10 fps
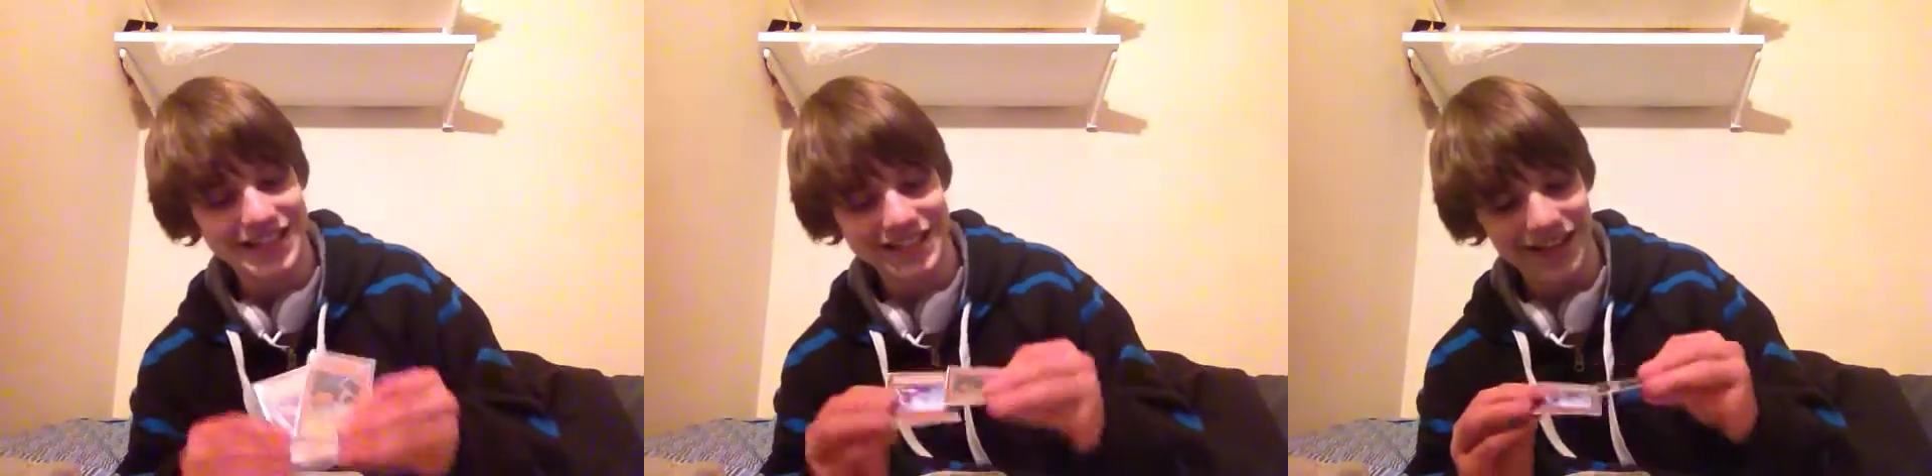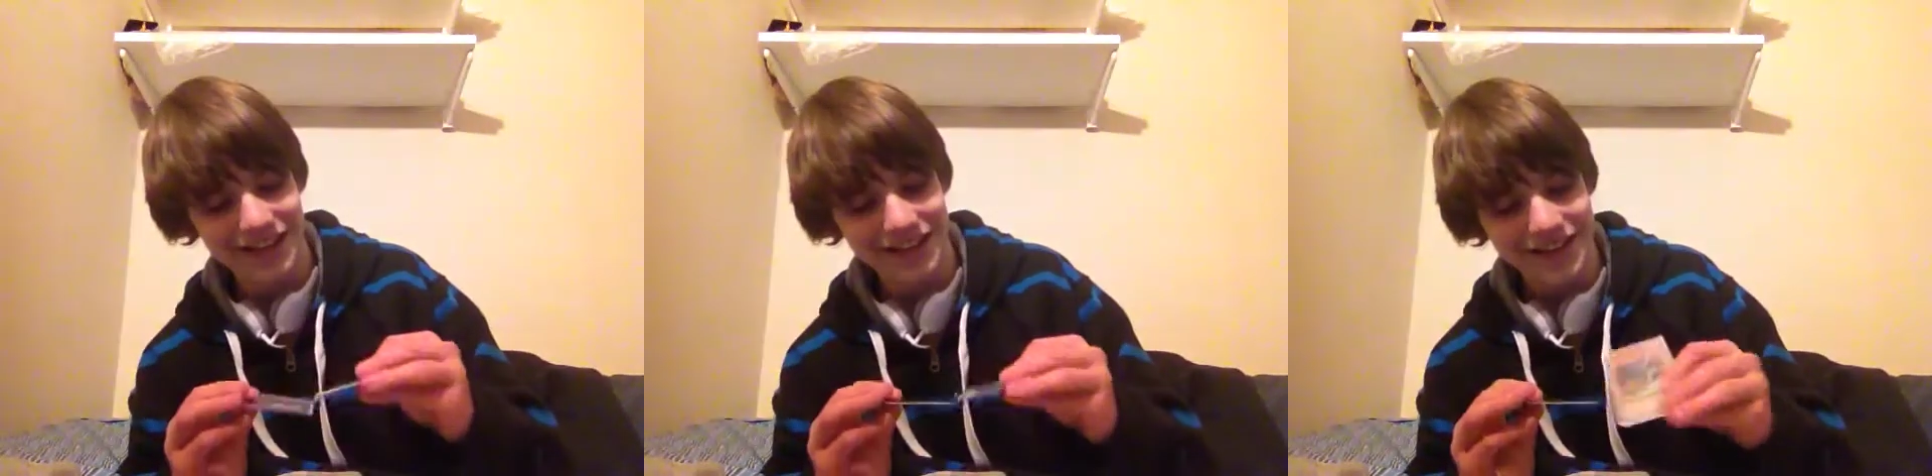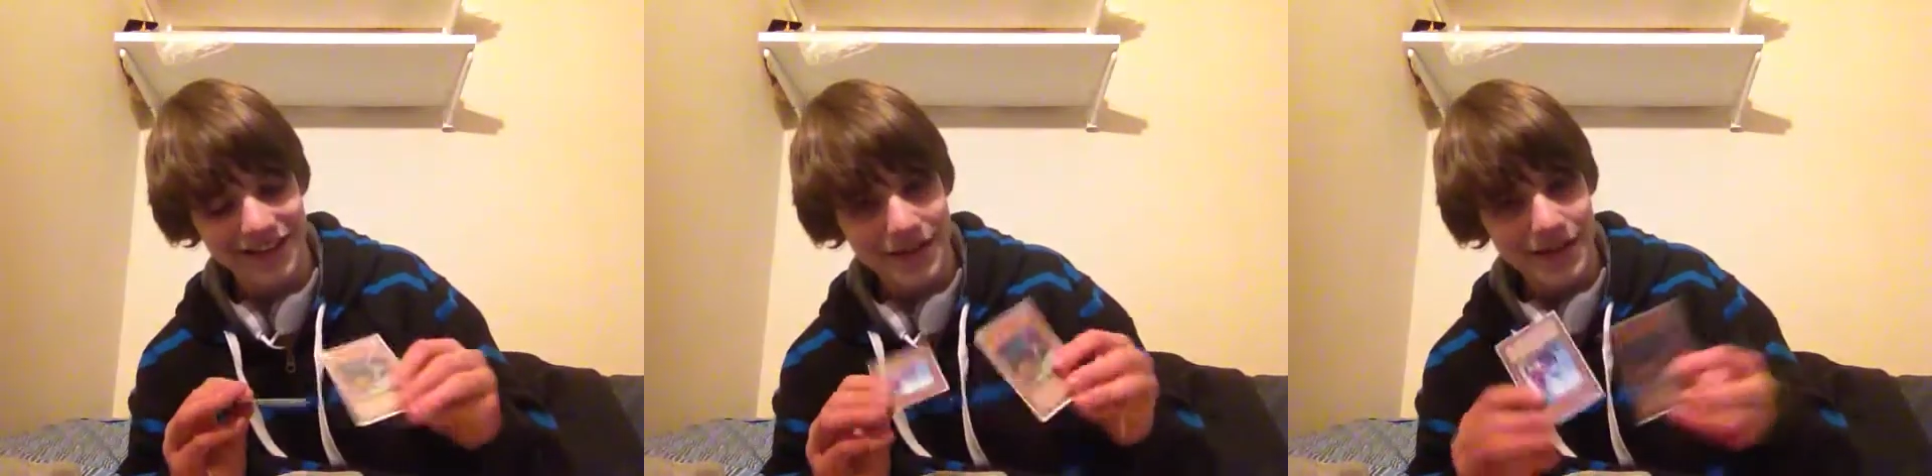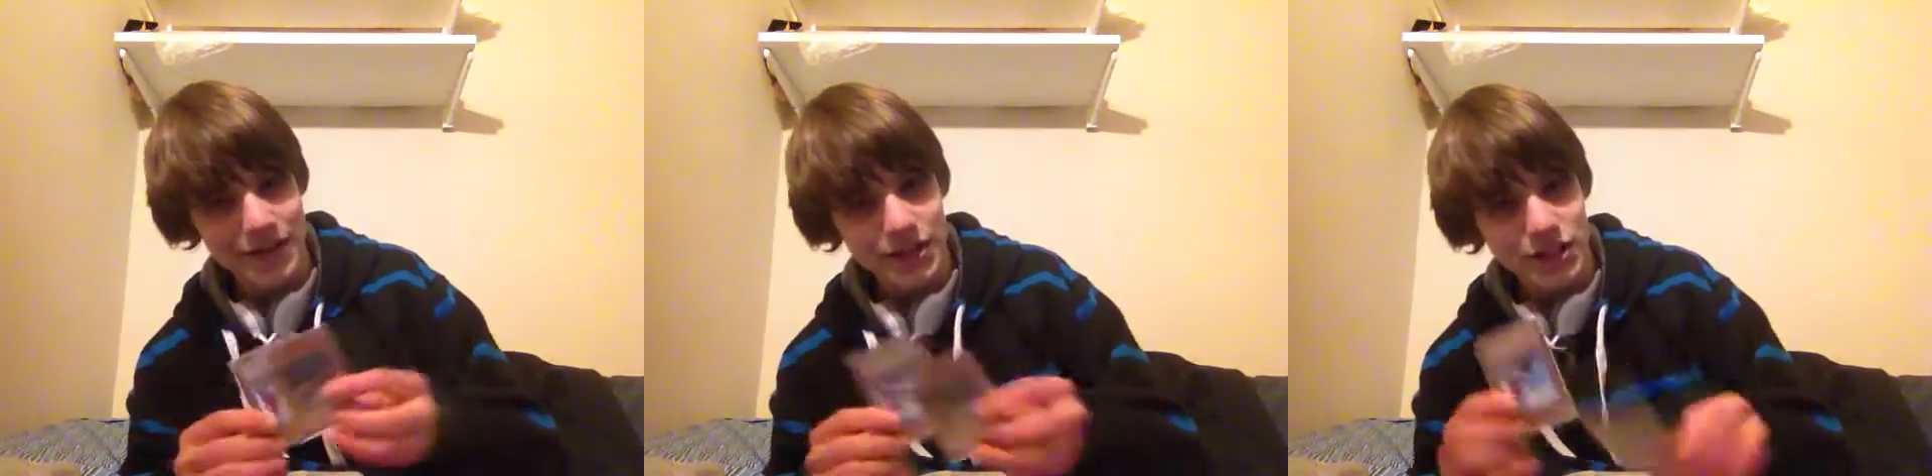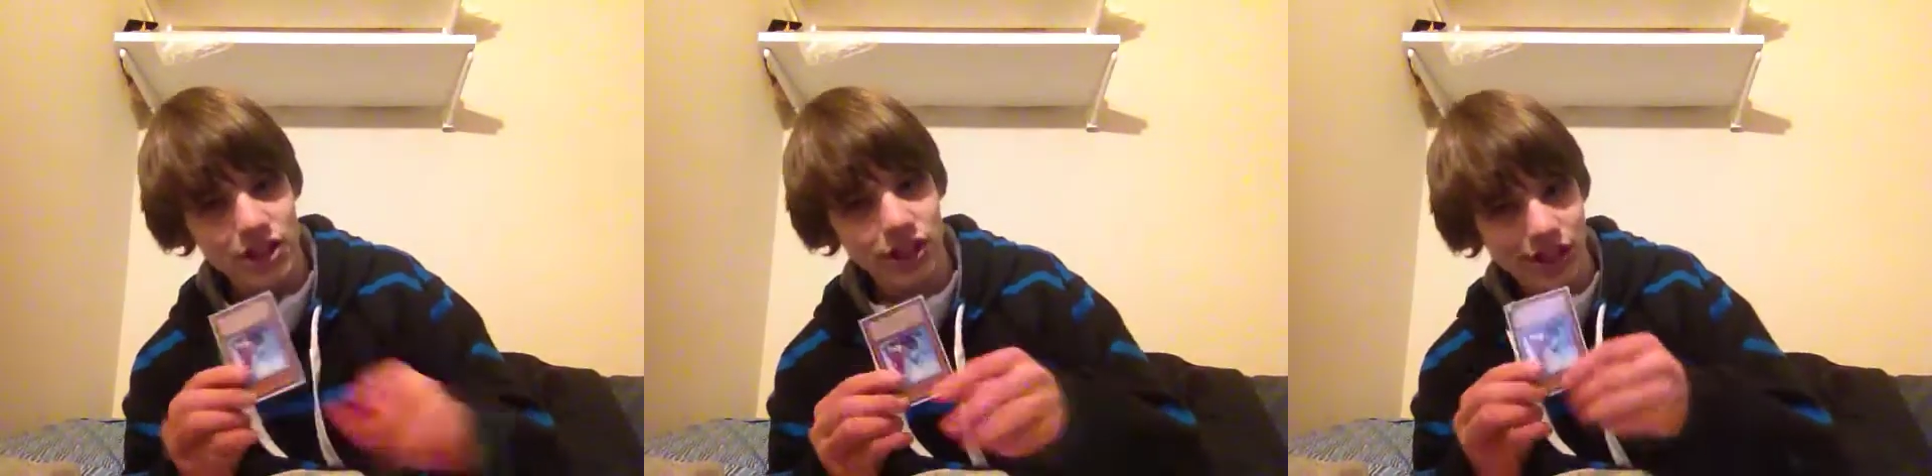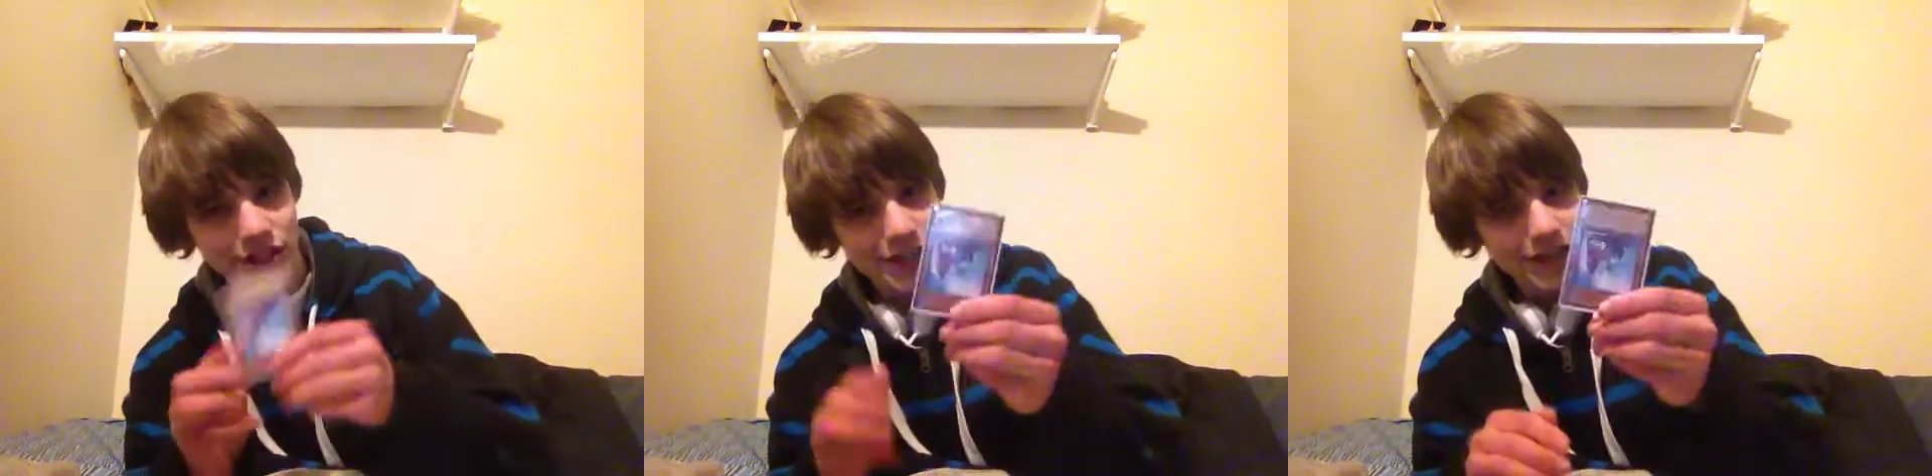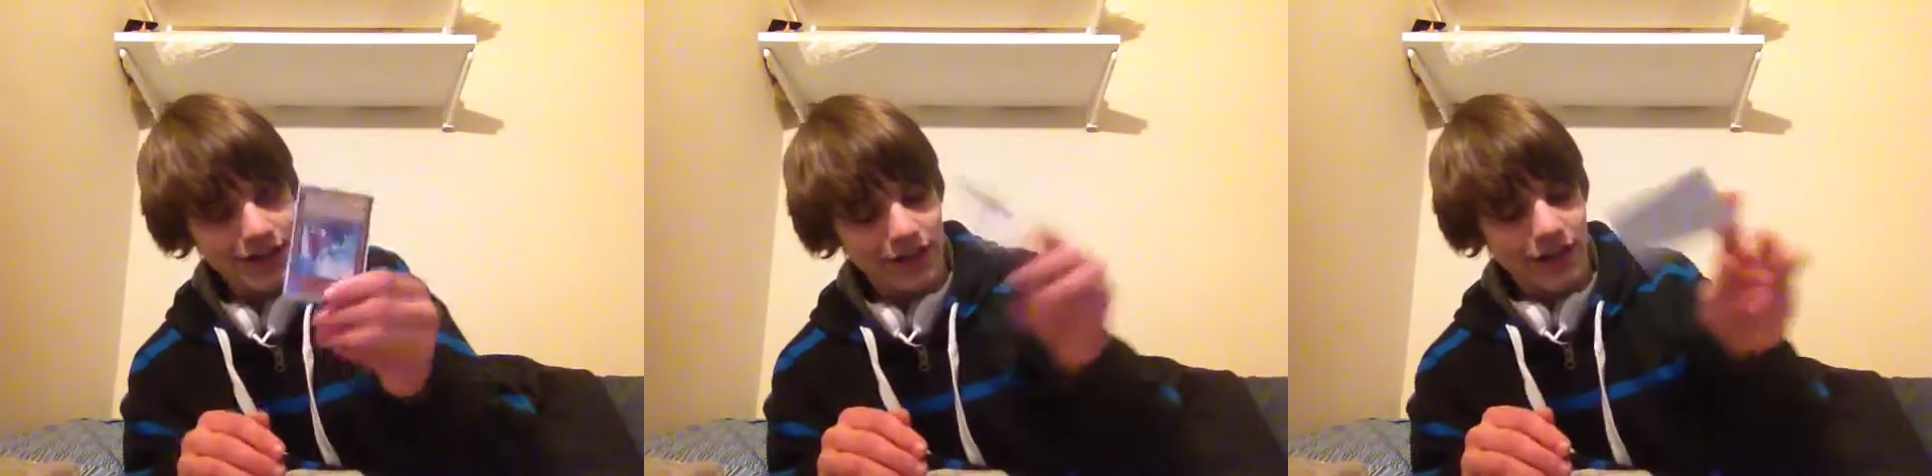suck. Slushy
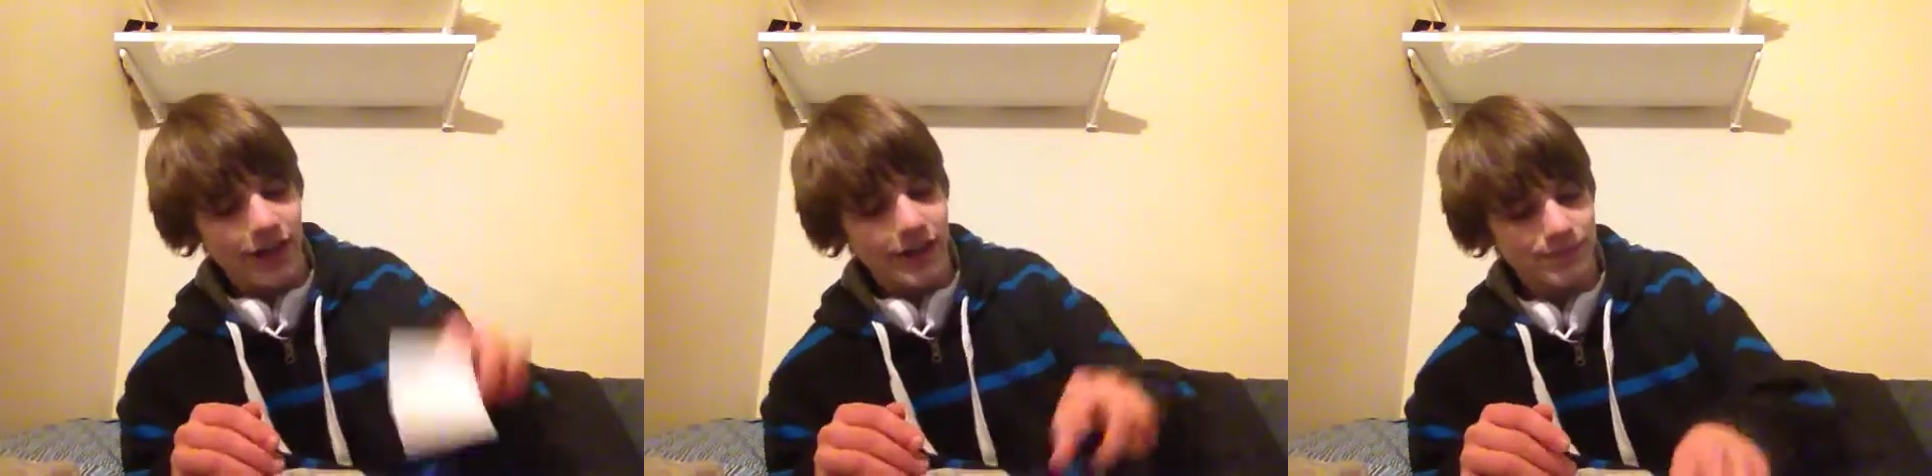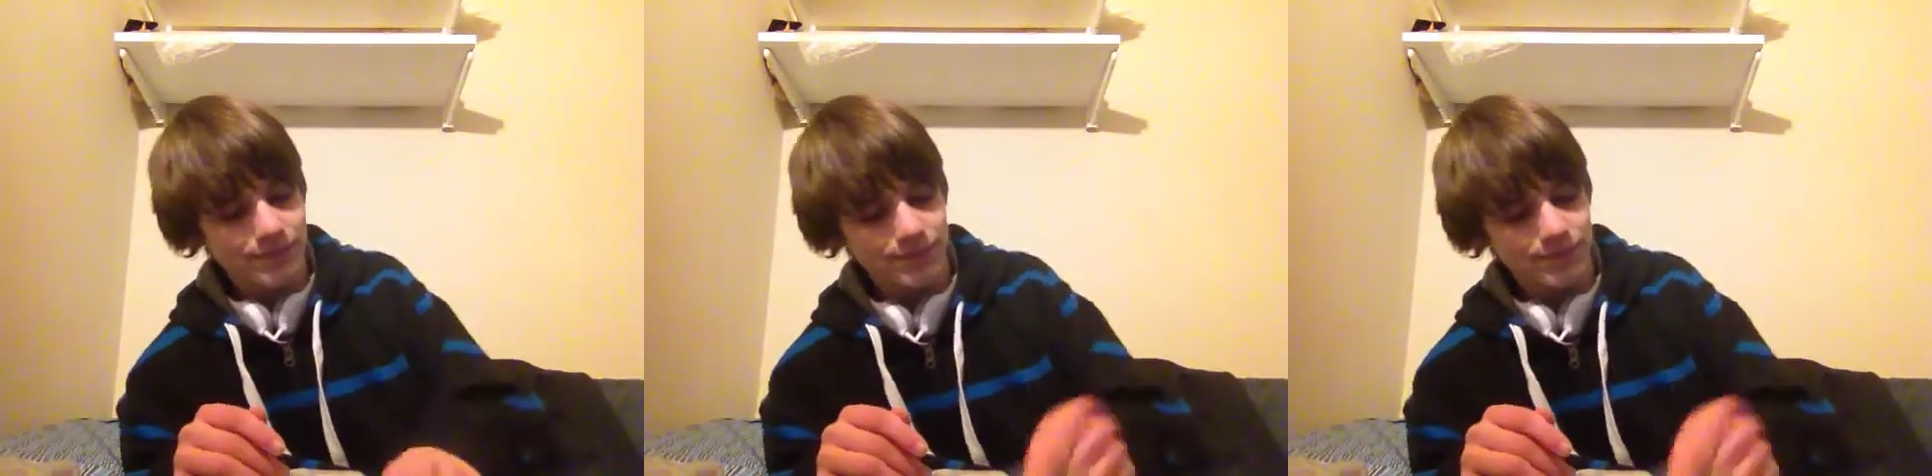is a card.